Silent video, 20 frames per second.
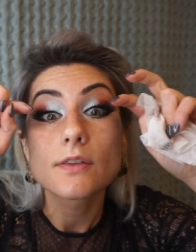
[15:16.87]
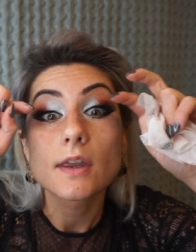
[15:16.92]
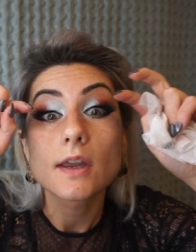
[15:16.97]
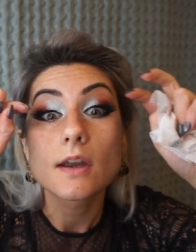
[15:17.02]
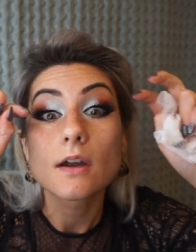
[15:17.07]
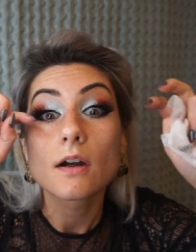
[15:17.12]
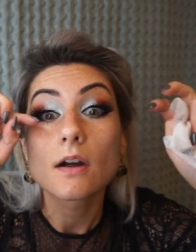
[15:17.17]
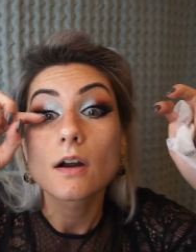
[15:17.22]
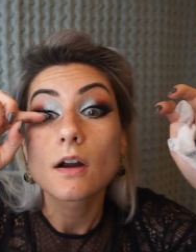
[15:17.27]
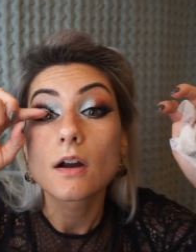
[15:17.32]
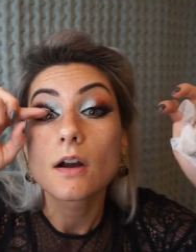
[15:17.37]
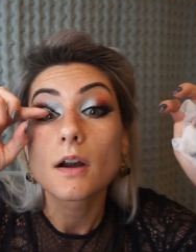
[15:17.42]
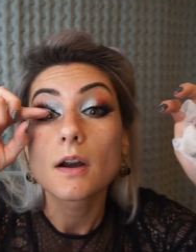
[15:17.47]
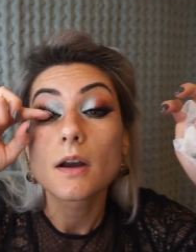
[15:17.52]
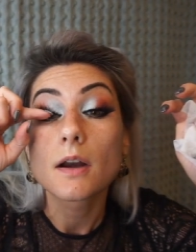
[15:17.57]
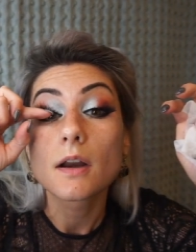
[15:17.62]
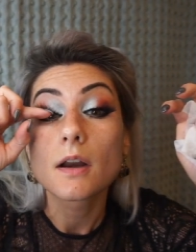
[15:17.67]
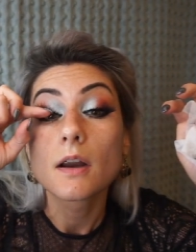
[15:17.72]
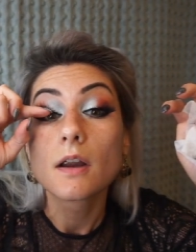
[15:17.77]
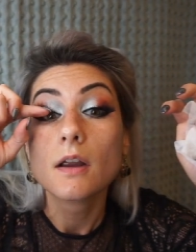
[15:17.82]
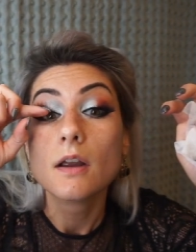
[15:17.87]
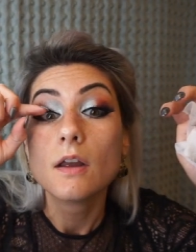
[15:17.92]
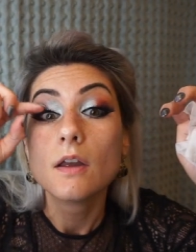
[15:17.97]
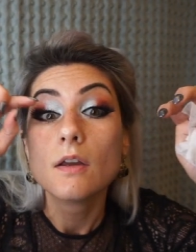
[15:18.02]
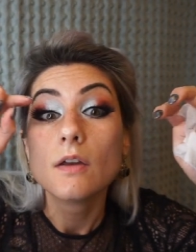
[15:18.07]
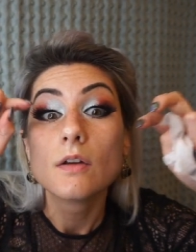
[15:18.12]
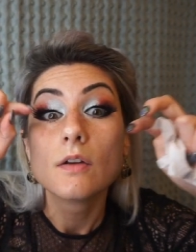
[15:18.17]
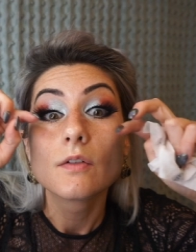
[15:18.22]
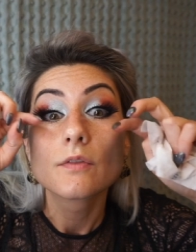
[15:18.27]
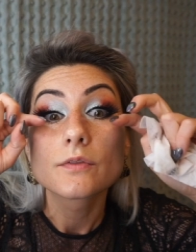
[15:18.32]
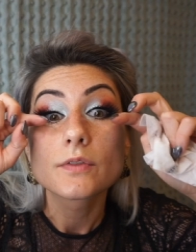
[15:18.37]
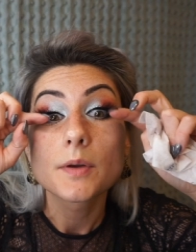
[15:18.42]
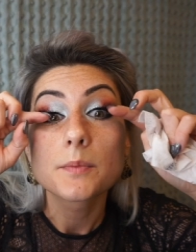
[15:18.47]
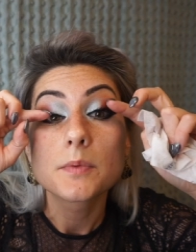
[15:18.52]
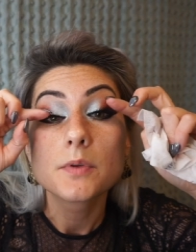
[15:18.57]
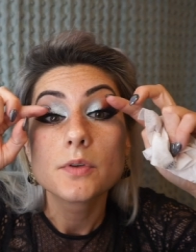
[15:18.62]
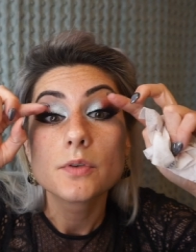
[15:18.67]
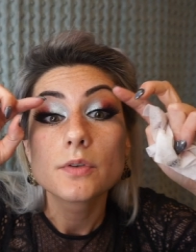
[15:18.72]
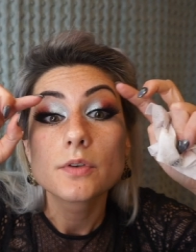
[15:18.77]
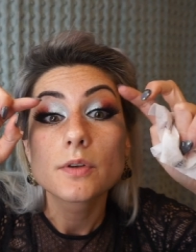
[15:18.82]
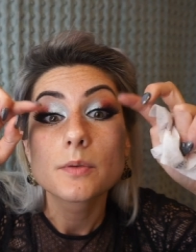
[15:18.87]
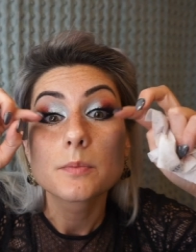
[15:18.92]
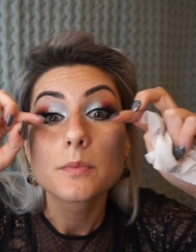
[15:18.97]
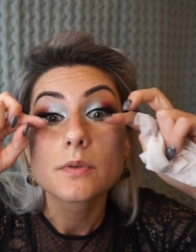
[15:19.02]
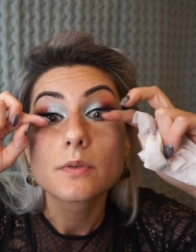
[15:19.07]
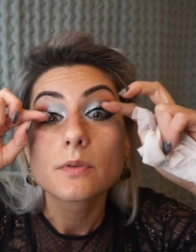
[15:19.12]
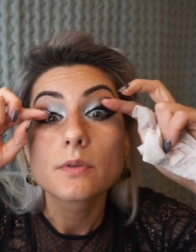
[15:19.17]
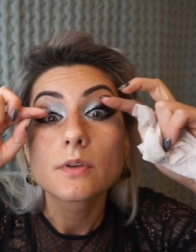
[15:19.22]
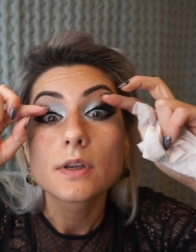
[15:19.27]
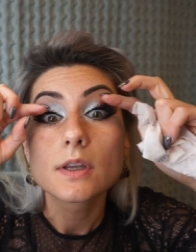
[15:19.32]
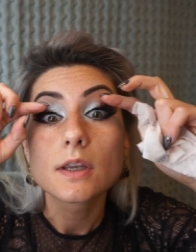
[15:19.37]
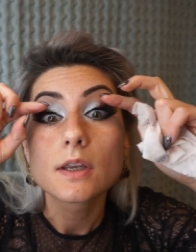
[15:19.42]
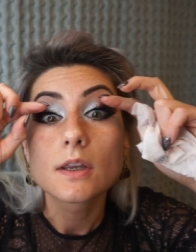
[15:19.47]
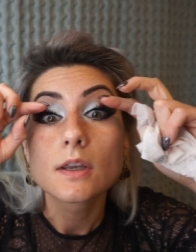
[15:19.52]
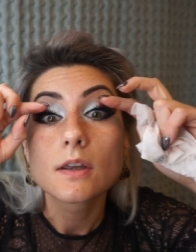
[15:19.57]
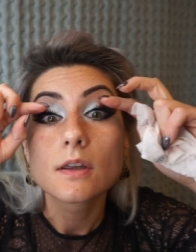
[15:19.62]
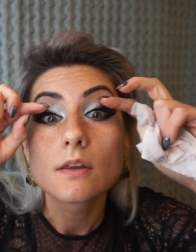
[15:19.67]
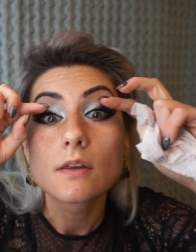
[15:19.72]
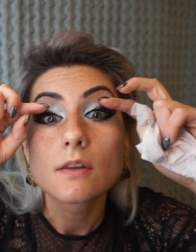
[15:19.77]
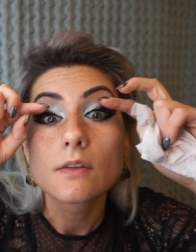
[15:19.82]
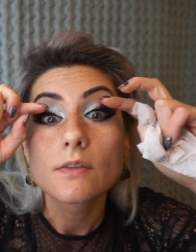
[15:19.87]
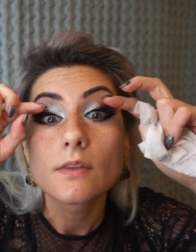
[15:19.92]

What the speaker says: They are from Huda Beauty.